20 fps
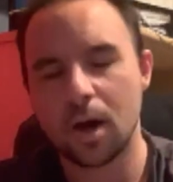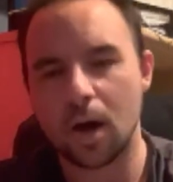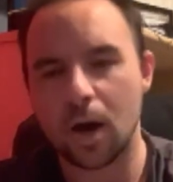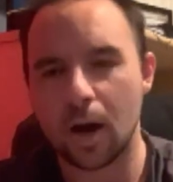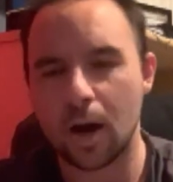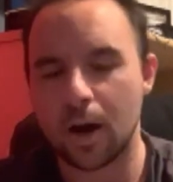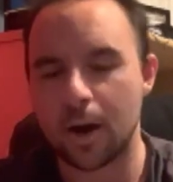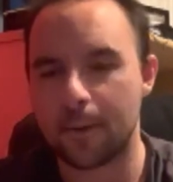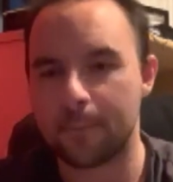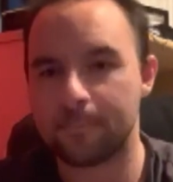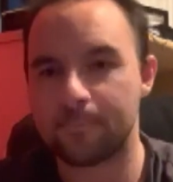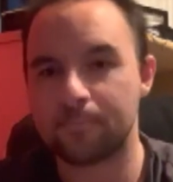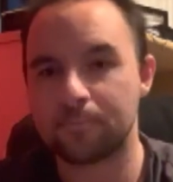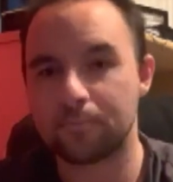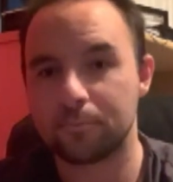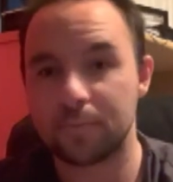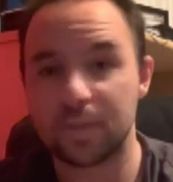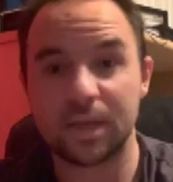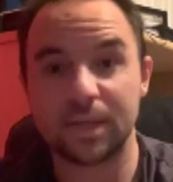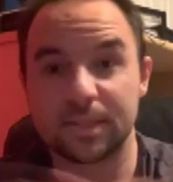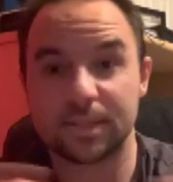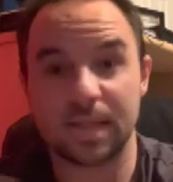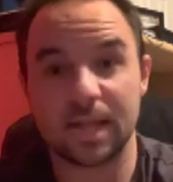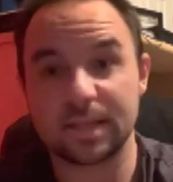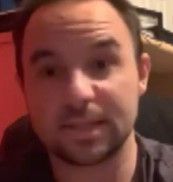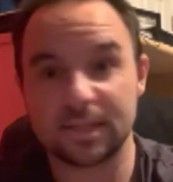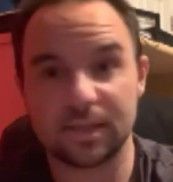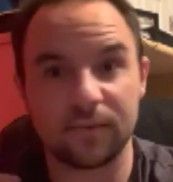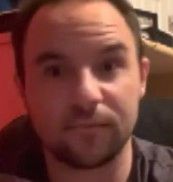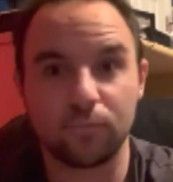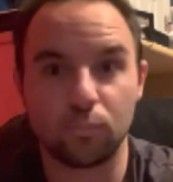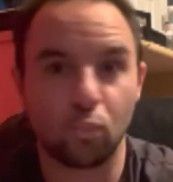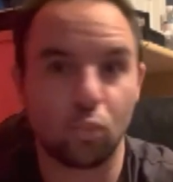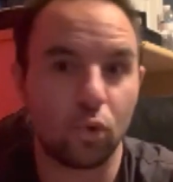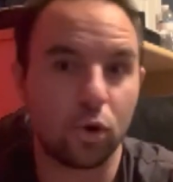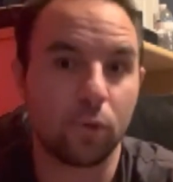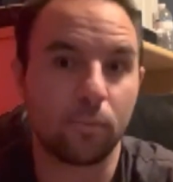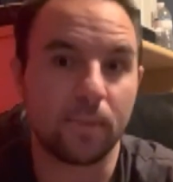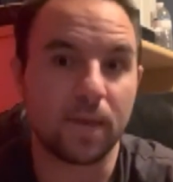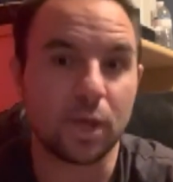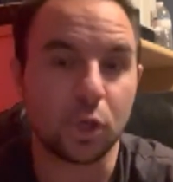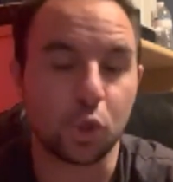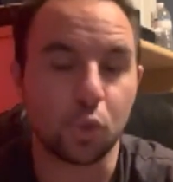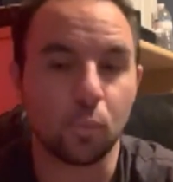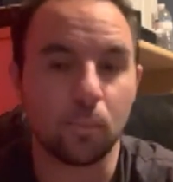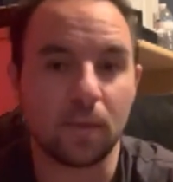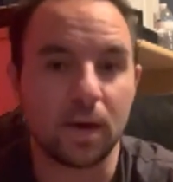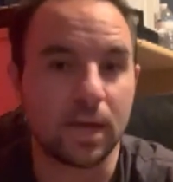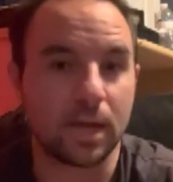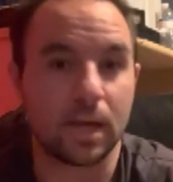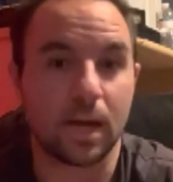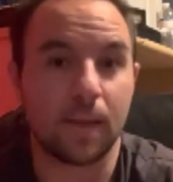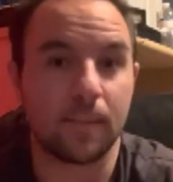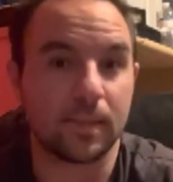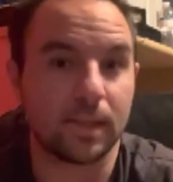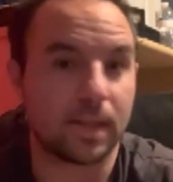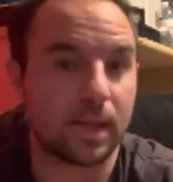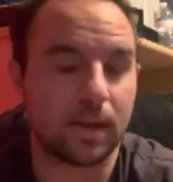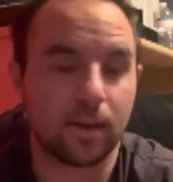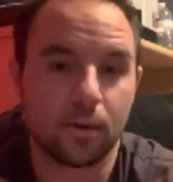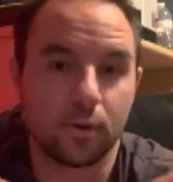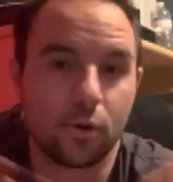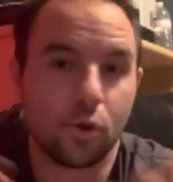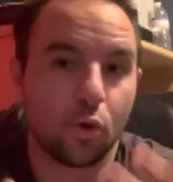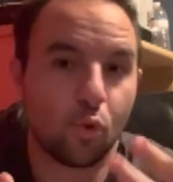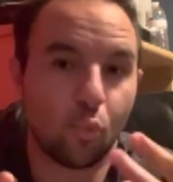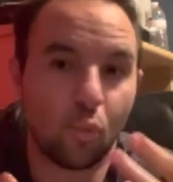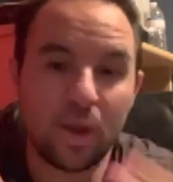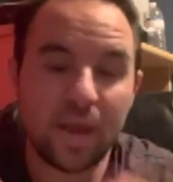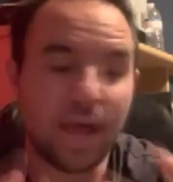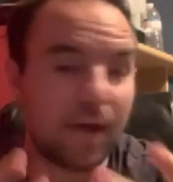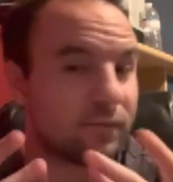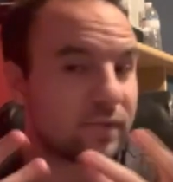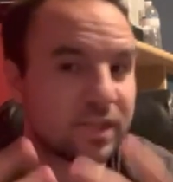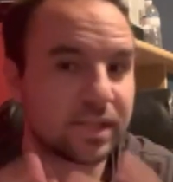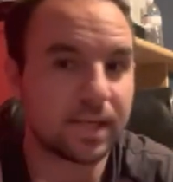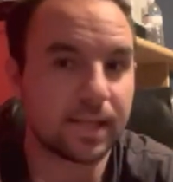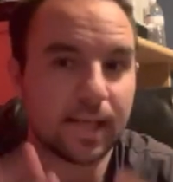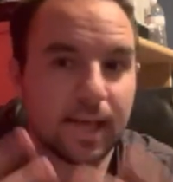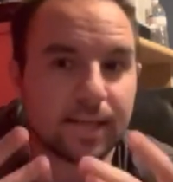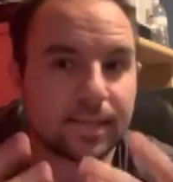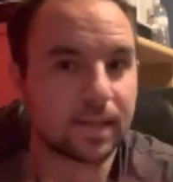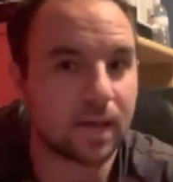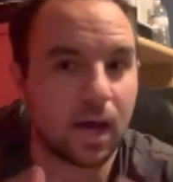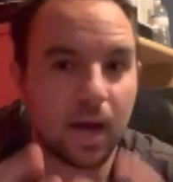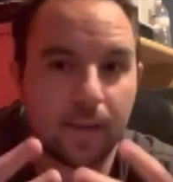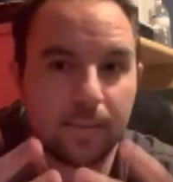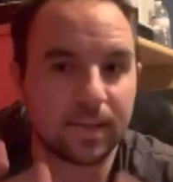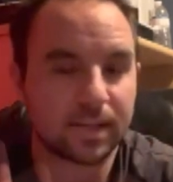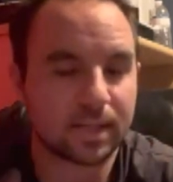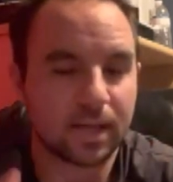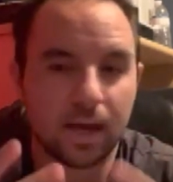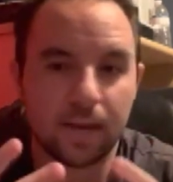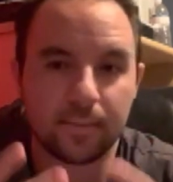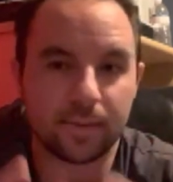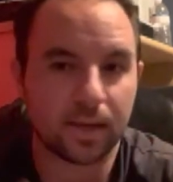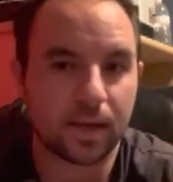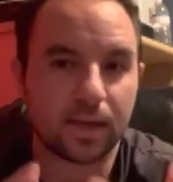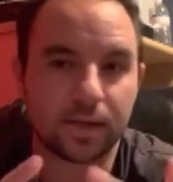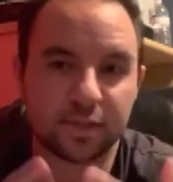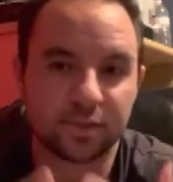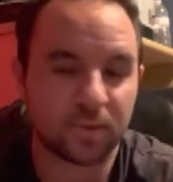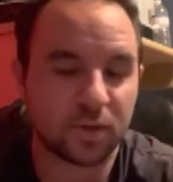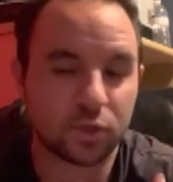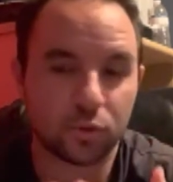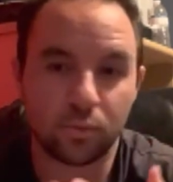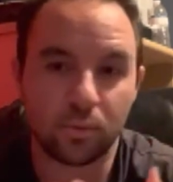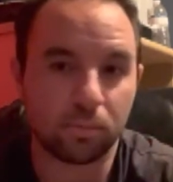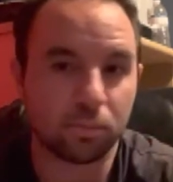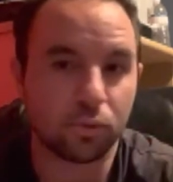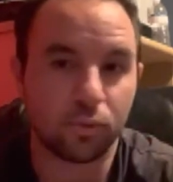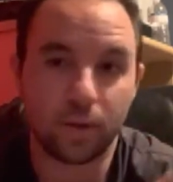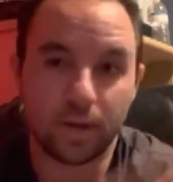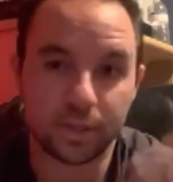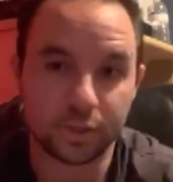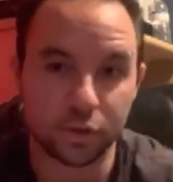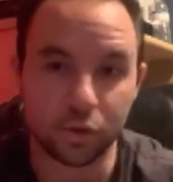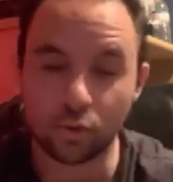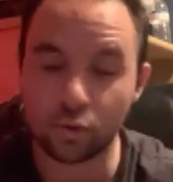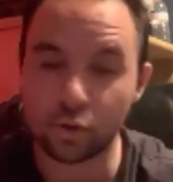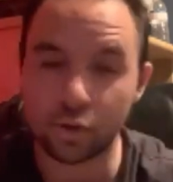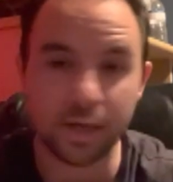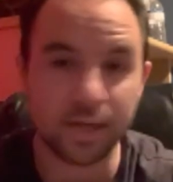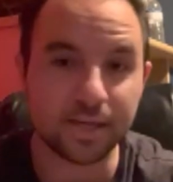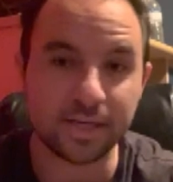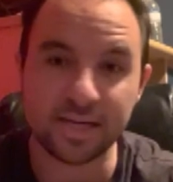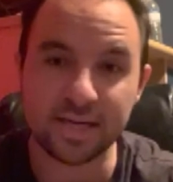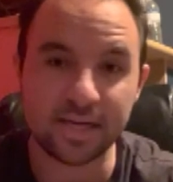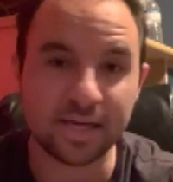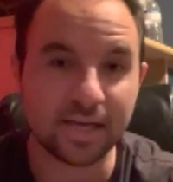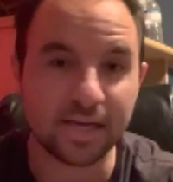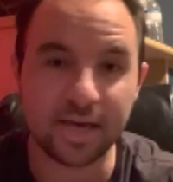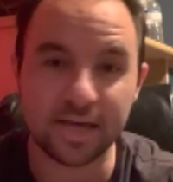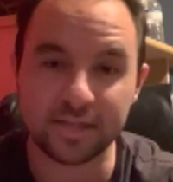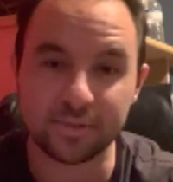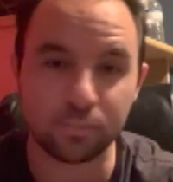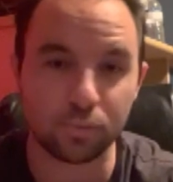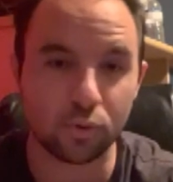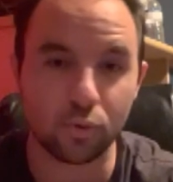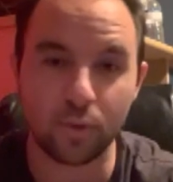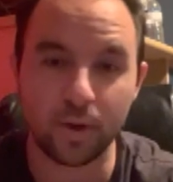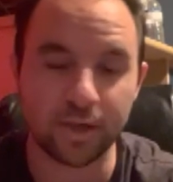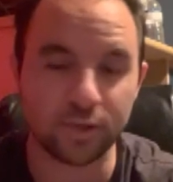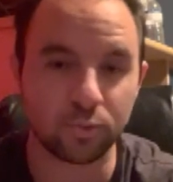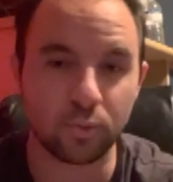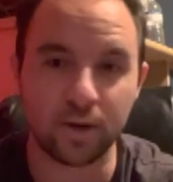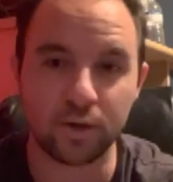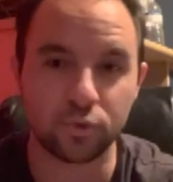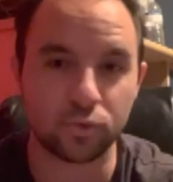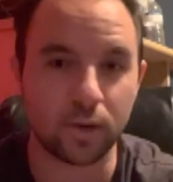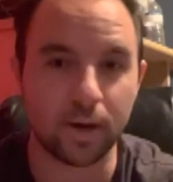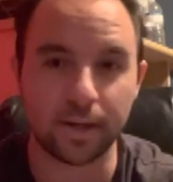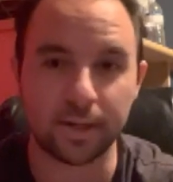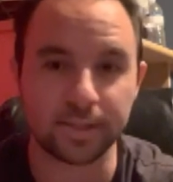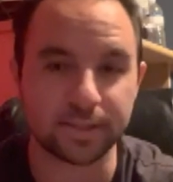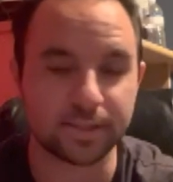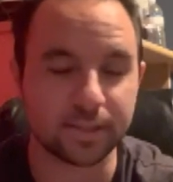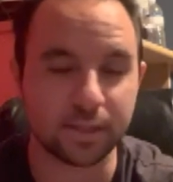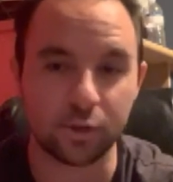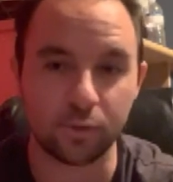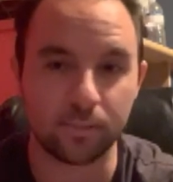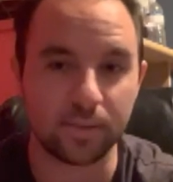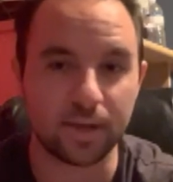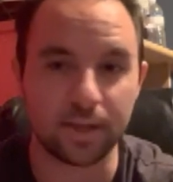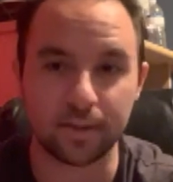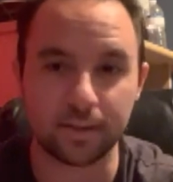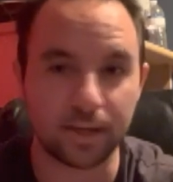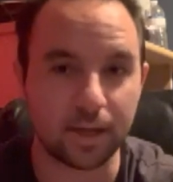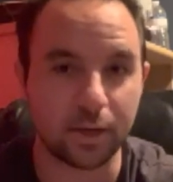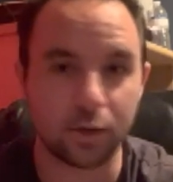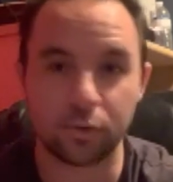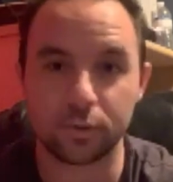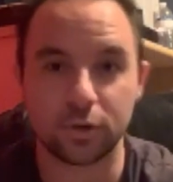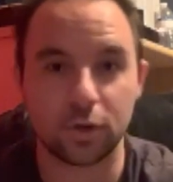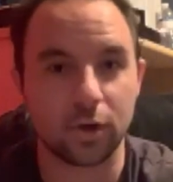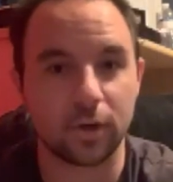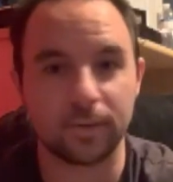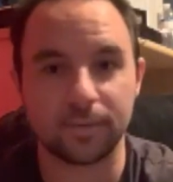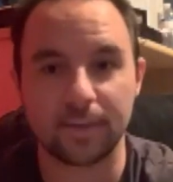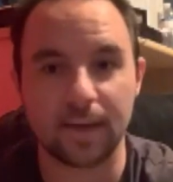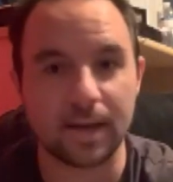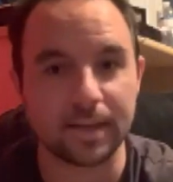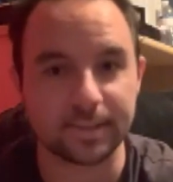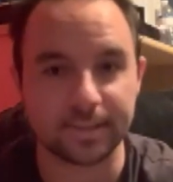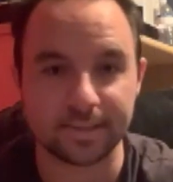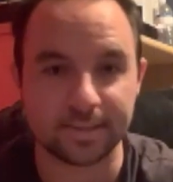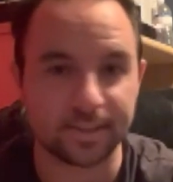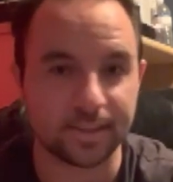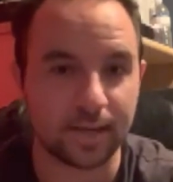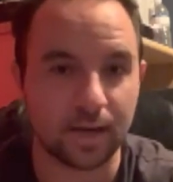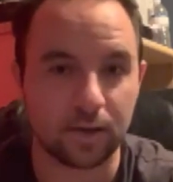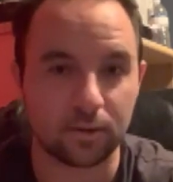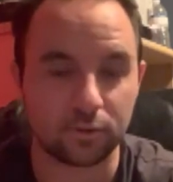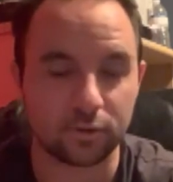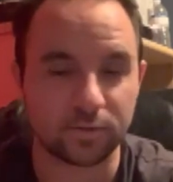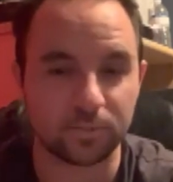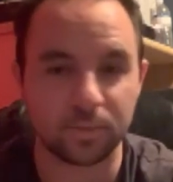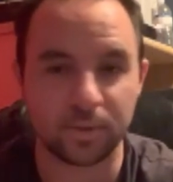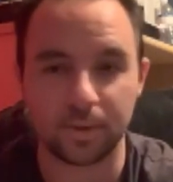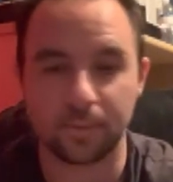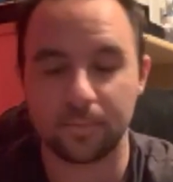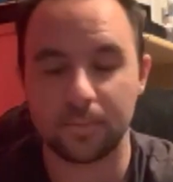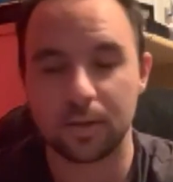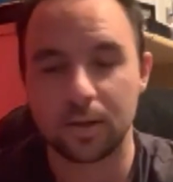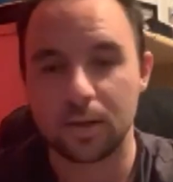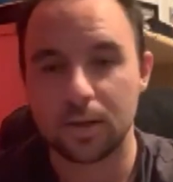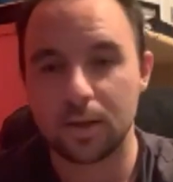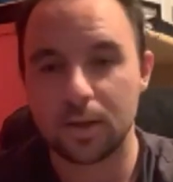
Um, because that stuff will make you money. I mean, that we have seen that time and time again, especially with Blue Eyes. Go look at DDS Blue Eyes White Dragons near minute. Like, you're talking thousands of dollars, pimp.